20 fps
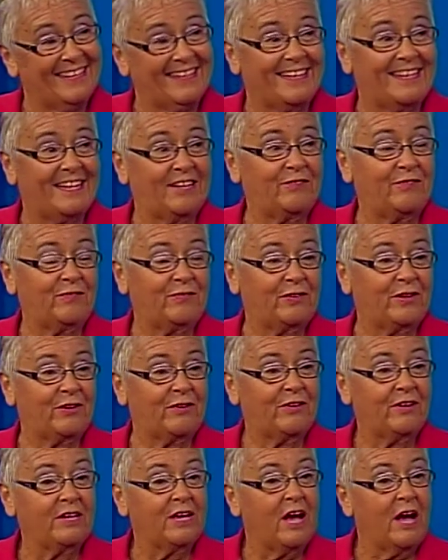and if
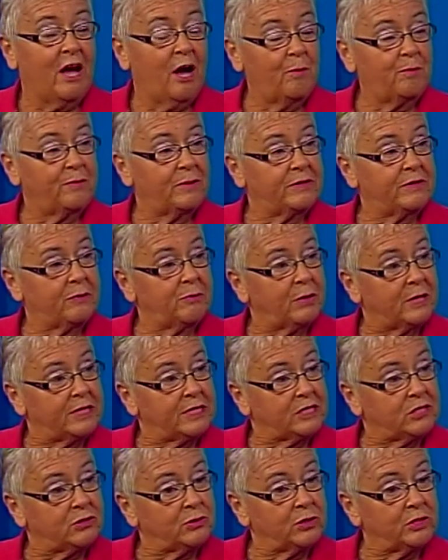they're up on the
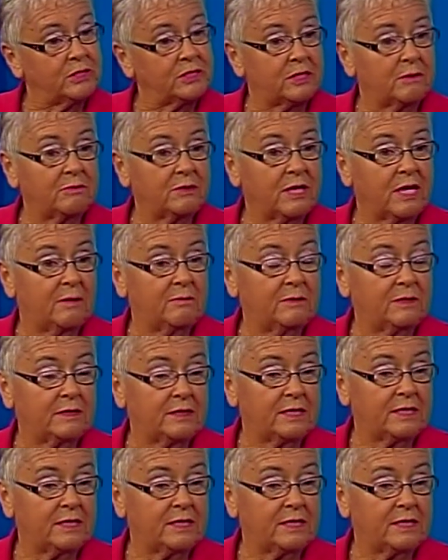money tour, sometimes they